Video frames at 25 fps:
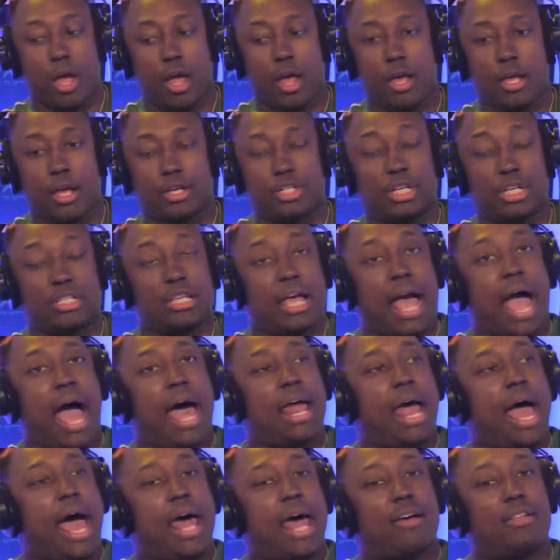she's
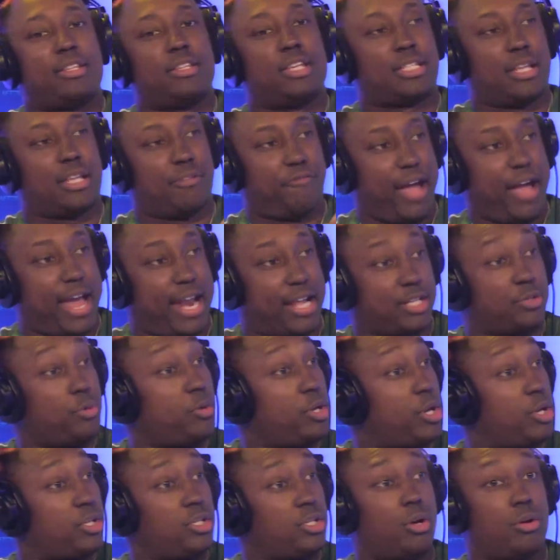at a disadvantage
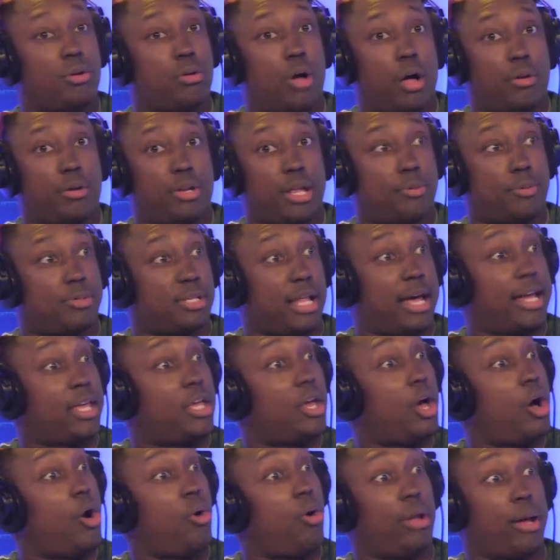because Dick was like,
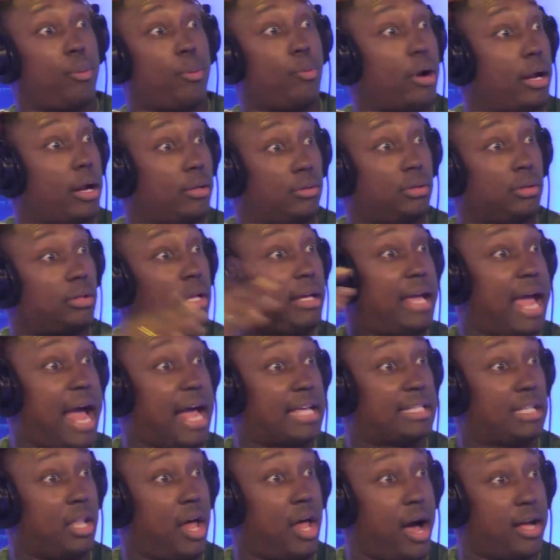yo, like, we're at the
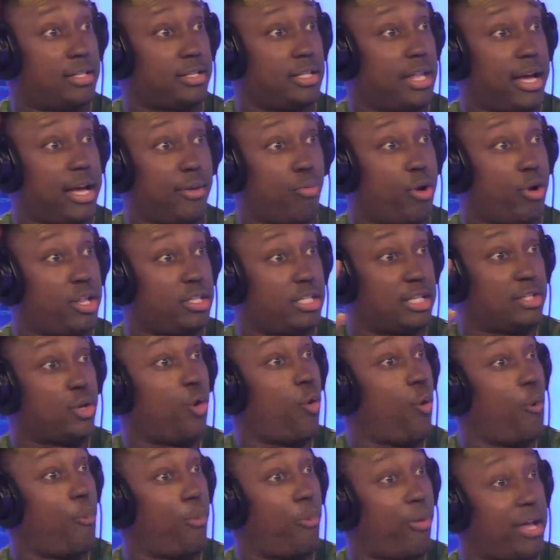gas lines. It like runs this
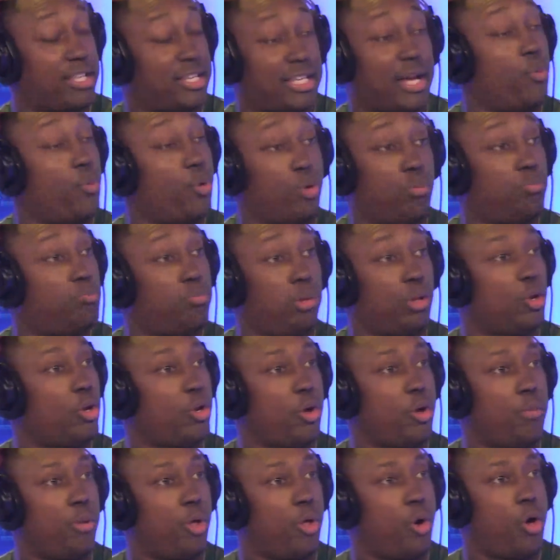whole place. Like, you'll
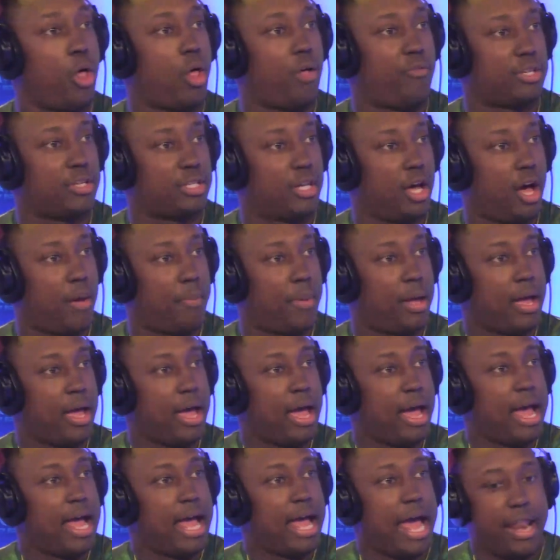blow all of us up.
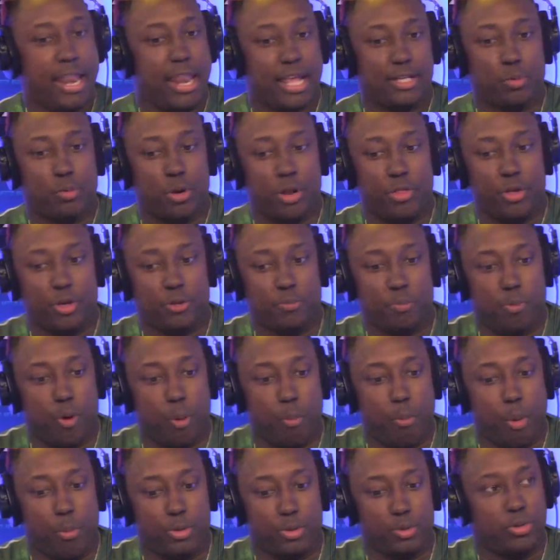And it's one of those
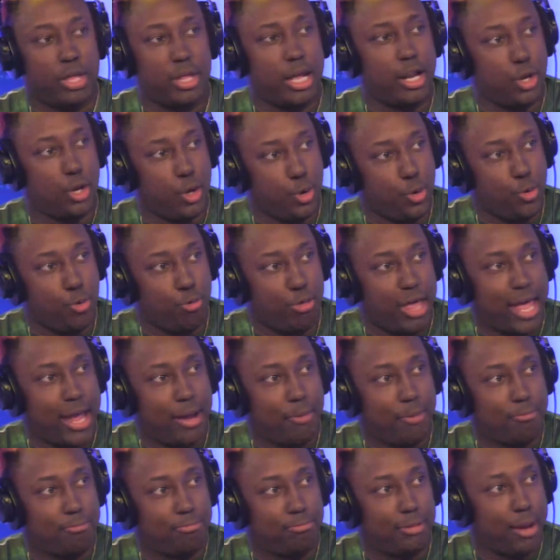moments where they knew
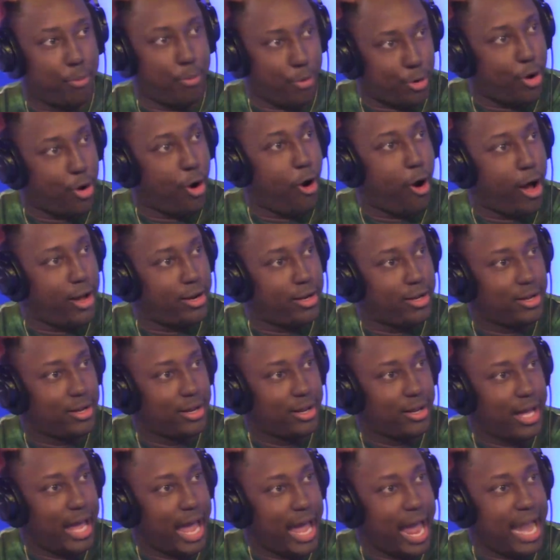they were caught
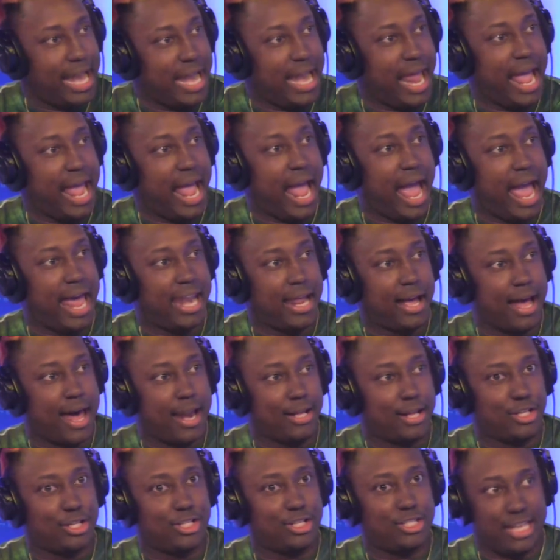and they had to
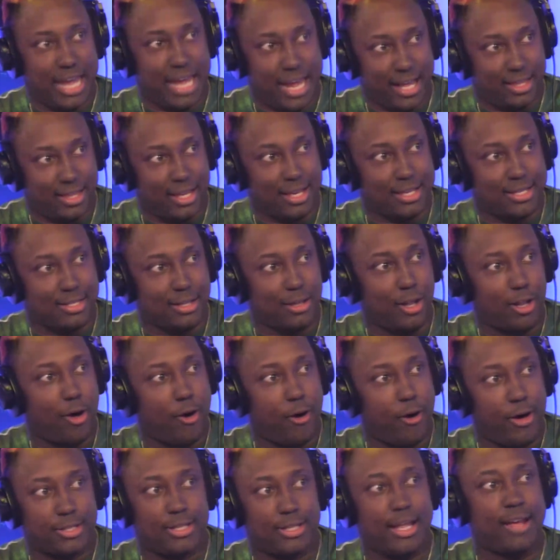kind of just take this
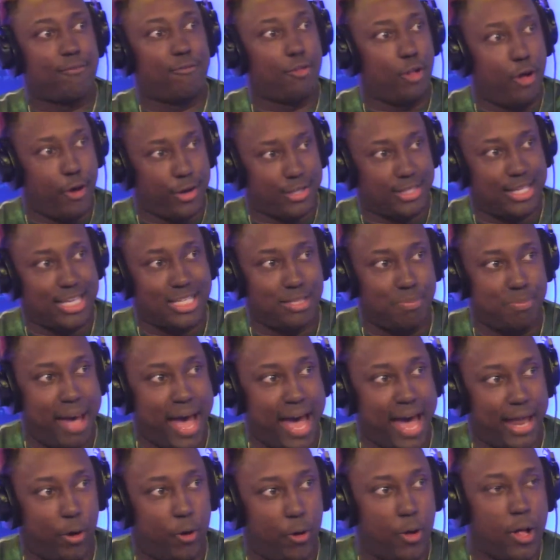loss. They've lost this
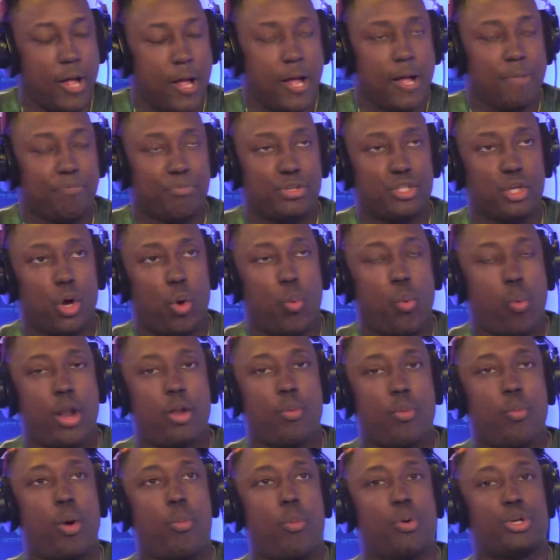battle. So
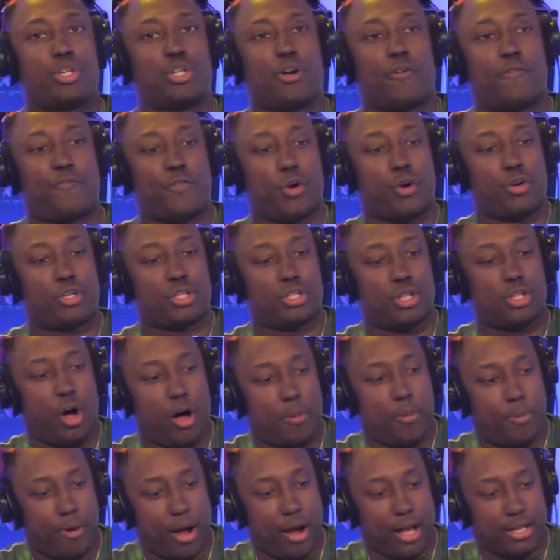what was your first
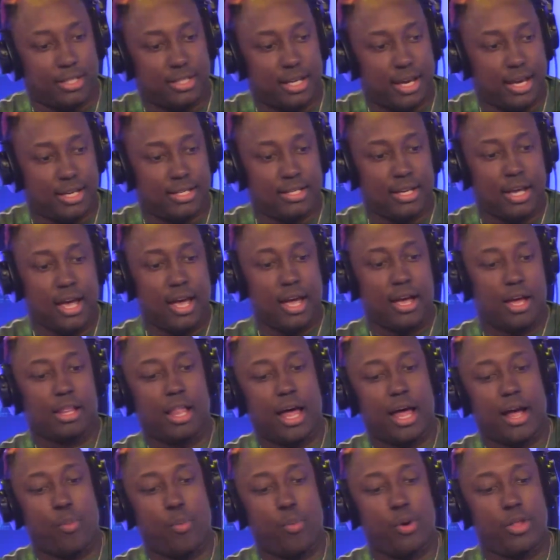thought process
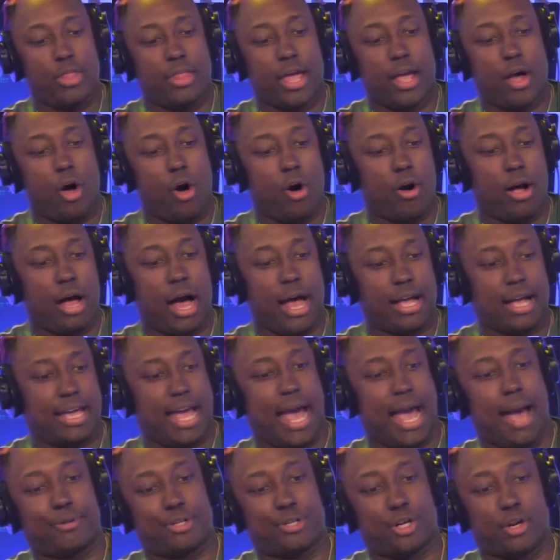like when they all got
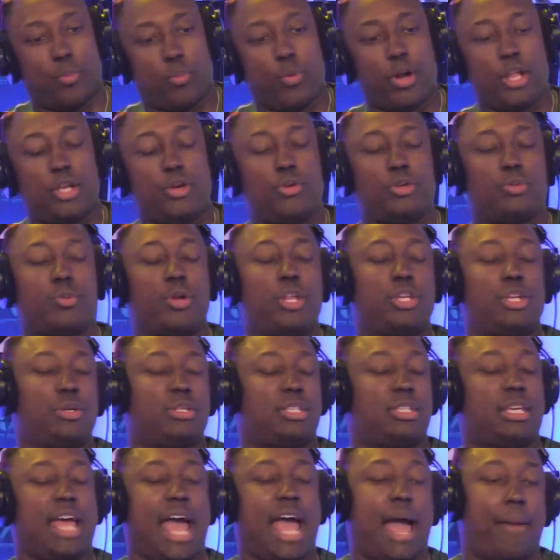captured? What did you
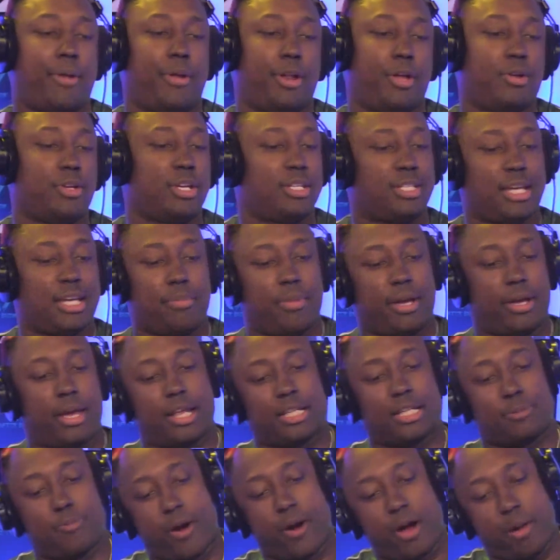see happen? Did you just see them get
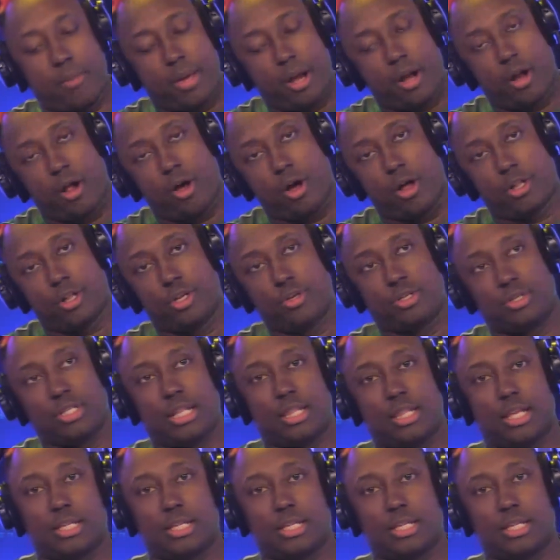experimented on? Do you see